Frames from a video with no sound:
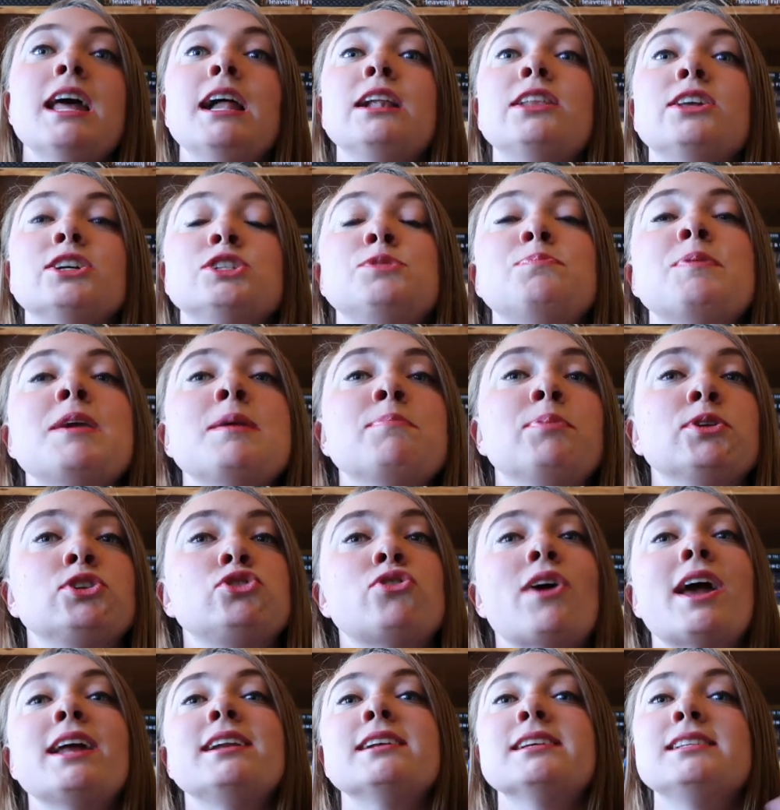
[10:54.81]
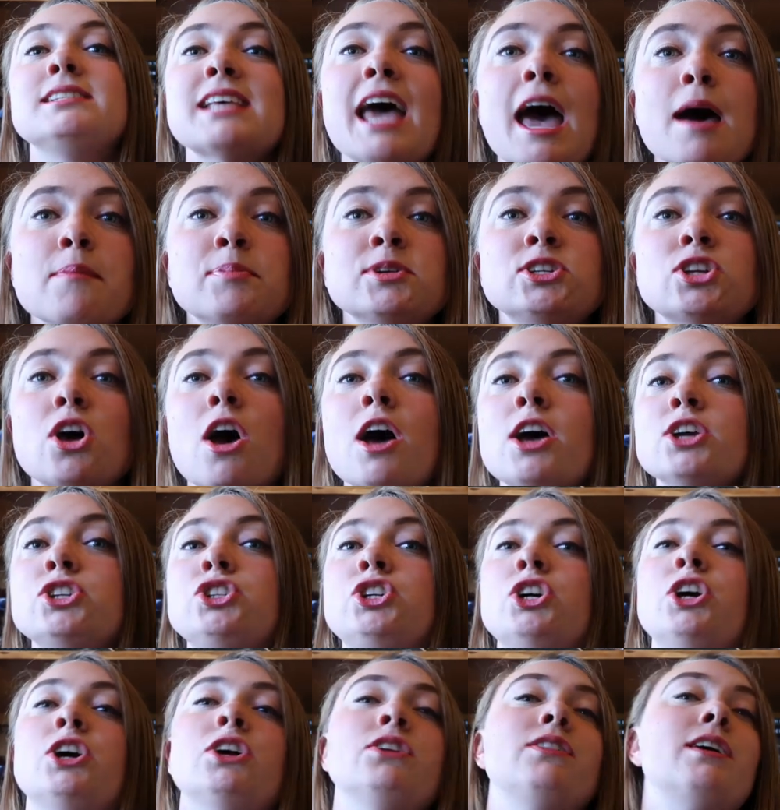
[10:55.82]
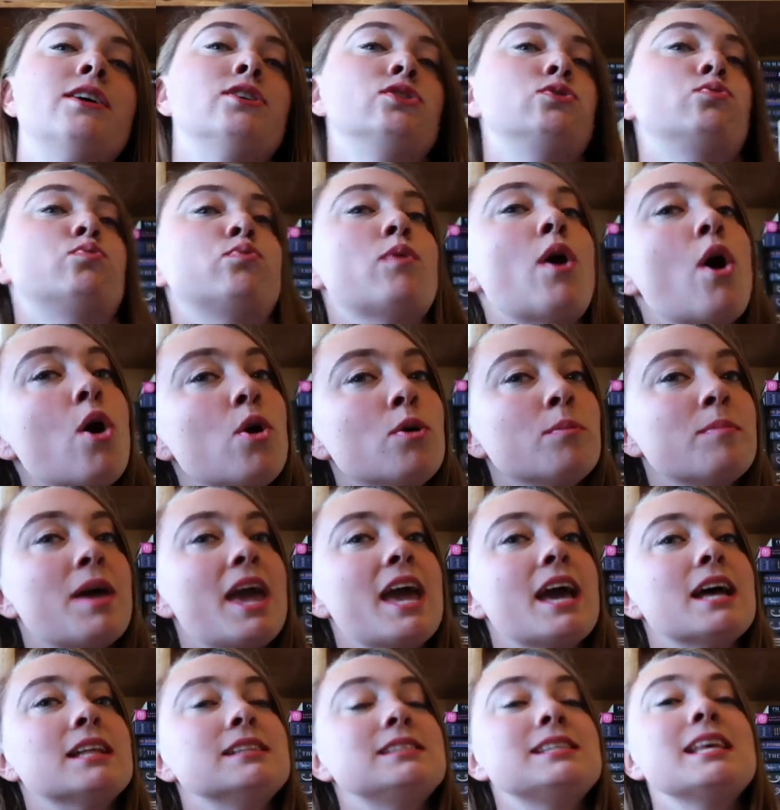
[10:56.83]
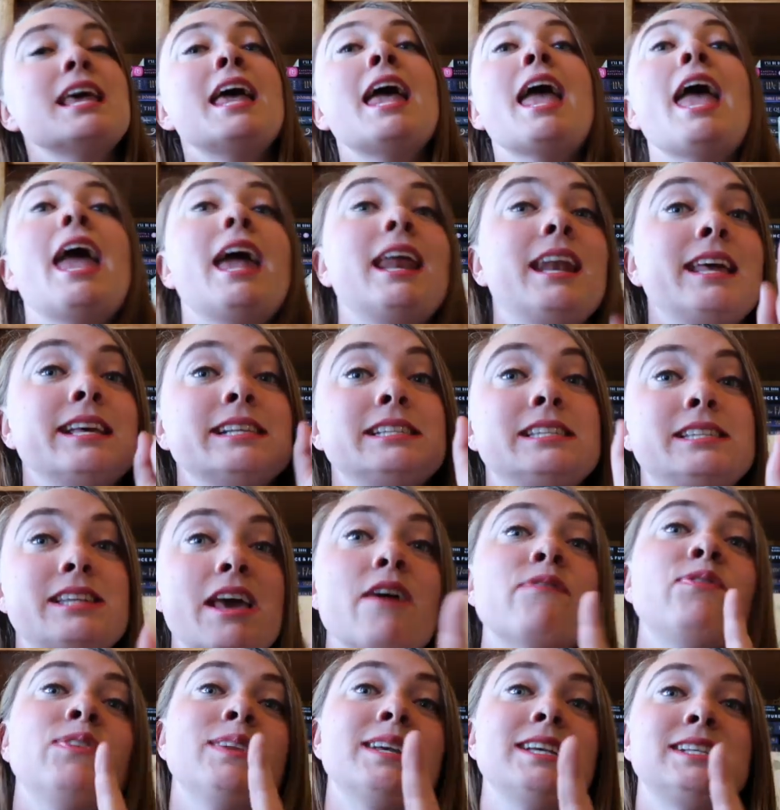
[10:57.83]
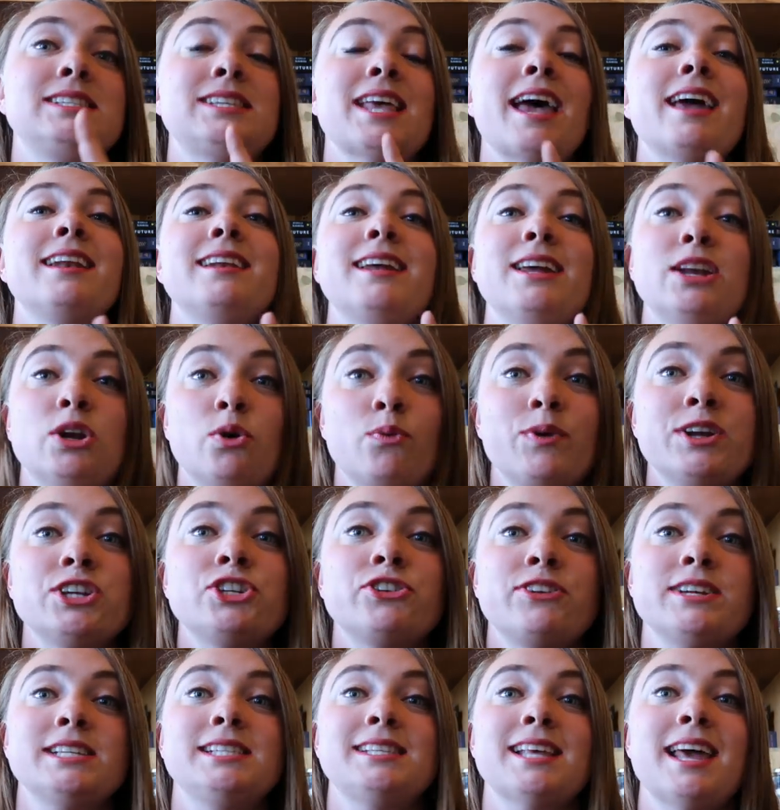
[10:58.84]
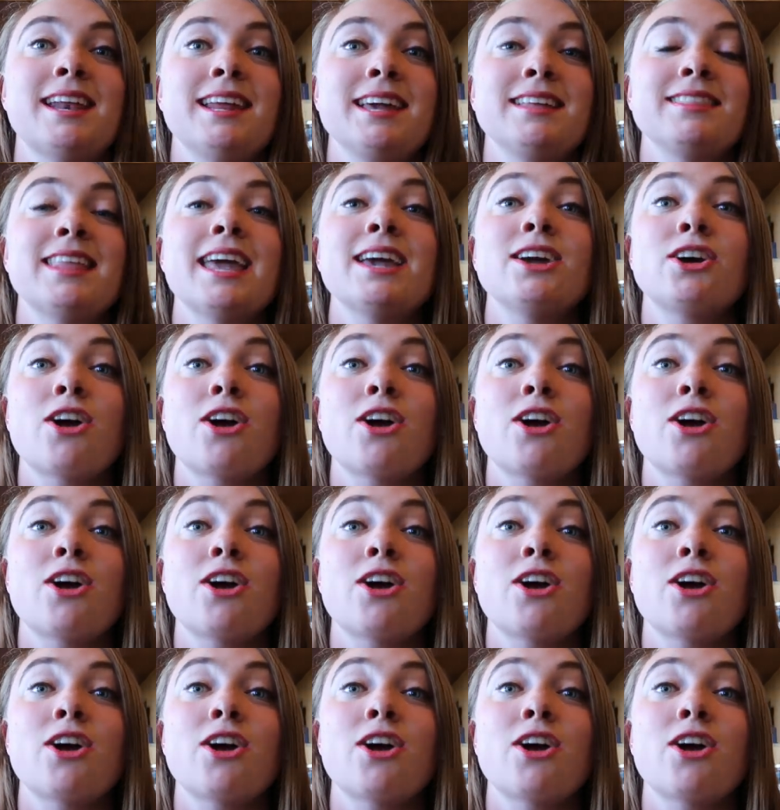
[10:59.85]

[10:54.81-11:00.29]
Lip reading: There's people trying to sabotage her, there's romance, and it is definitely set in a wintry setting. They